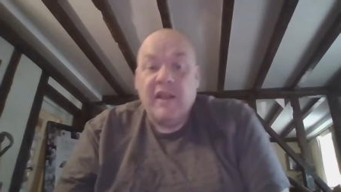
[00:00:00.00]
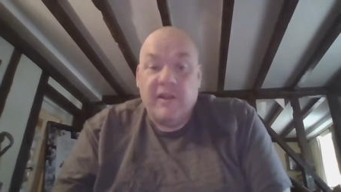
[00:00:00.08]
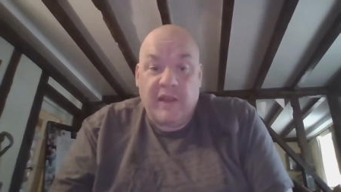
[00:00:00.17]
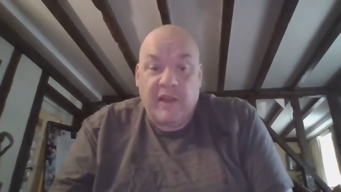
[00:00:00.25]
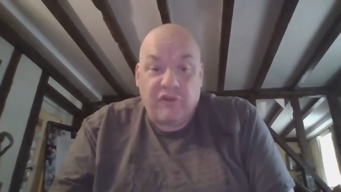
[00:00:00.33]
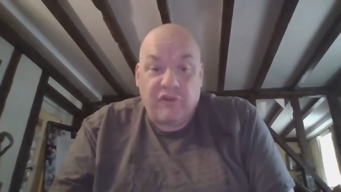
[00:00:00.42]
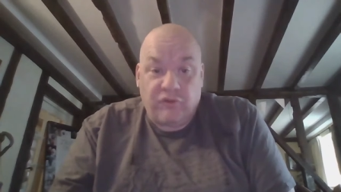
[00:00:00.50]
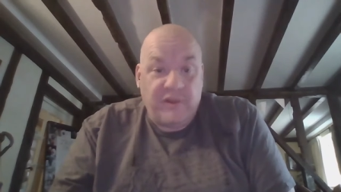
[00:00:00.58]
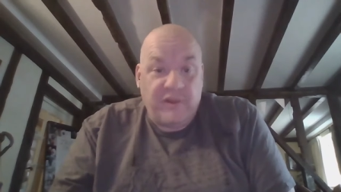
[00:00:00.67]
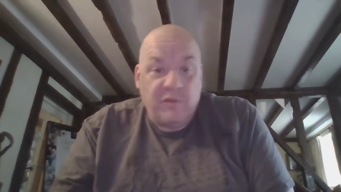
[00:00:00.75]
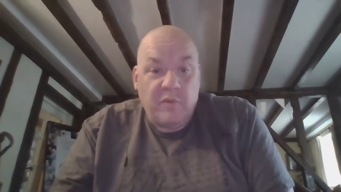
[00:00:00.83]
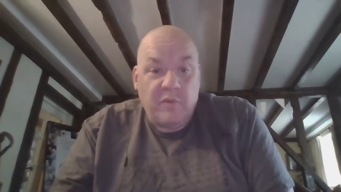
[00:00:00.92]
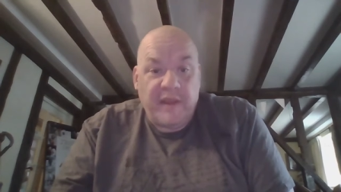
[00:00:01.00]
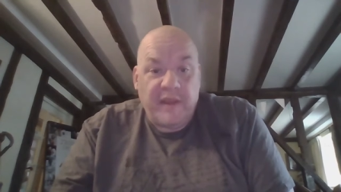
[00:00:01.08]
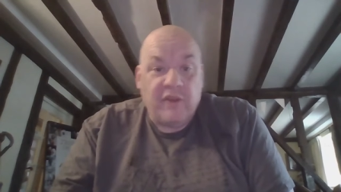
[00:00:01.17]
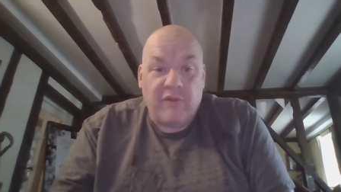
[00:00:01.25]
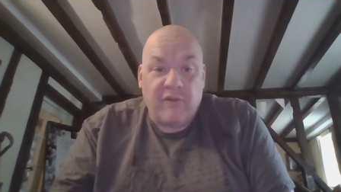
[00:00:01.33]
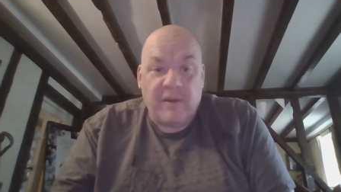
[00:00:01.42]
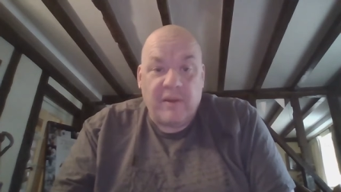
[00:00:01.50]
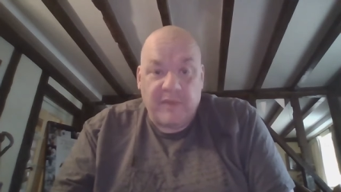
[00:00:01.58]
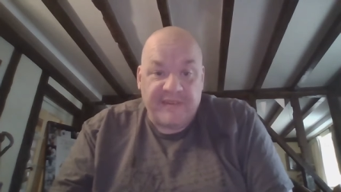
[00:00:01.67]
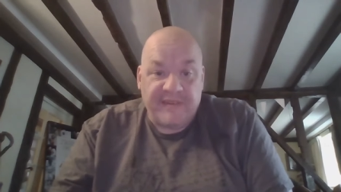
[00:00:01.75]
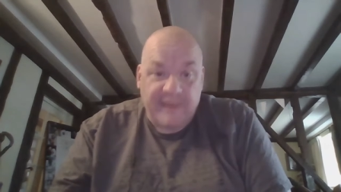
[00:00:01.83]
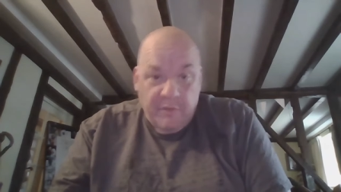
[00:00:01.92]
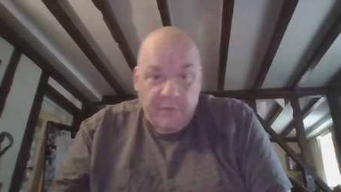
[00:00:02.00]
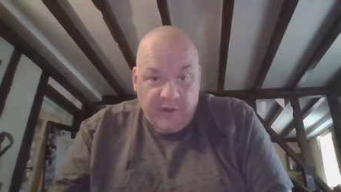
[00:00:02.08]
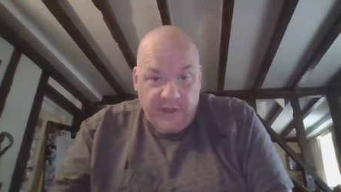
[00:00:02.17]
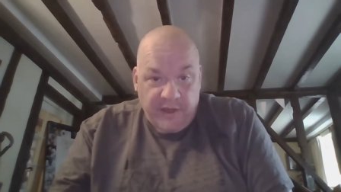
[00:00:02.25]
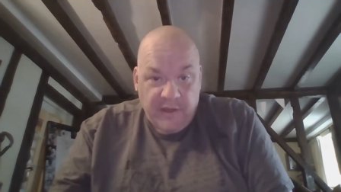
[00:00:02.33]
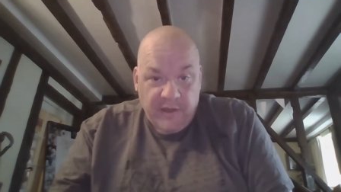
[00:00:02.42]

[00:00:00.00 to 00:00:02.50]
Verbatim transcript: that tree will be incredibly slippery.